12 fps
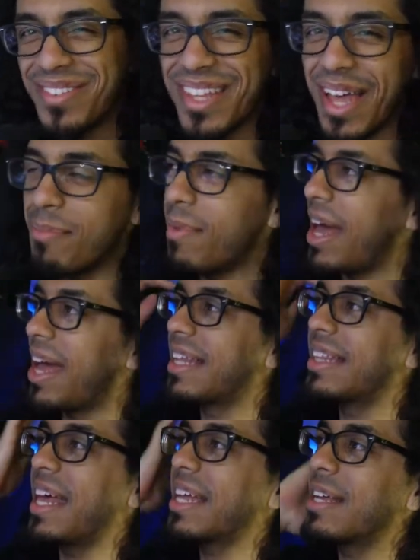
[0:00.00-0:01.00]
even that
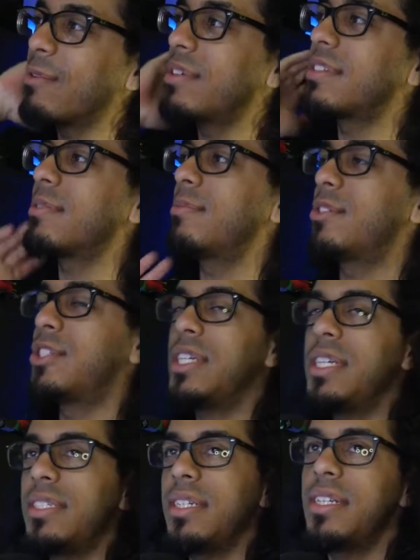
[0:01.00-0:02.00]
bad. Like, there was some
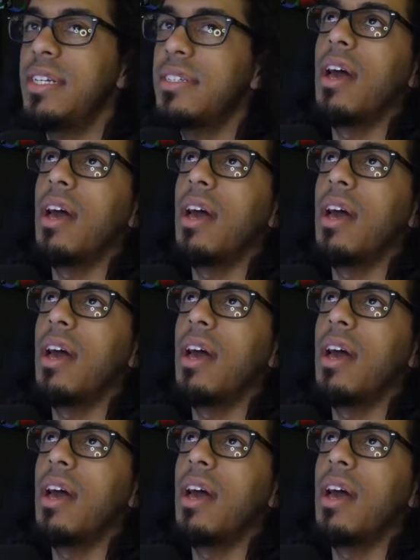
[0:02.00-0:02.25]
cheesiness,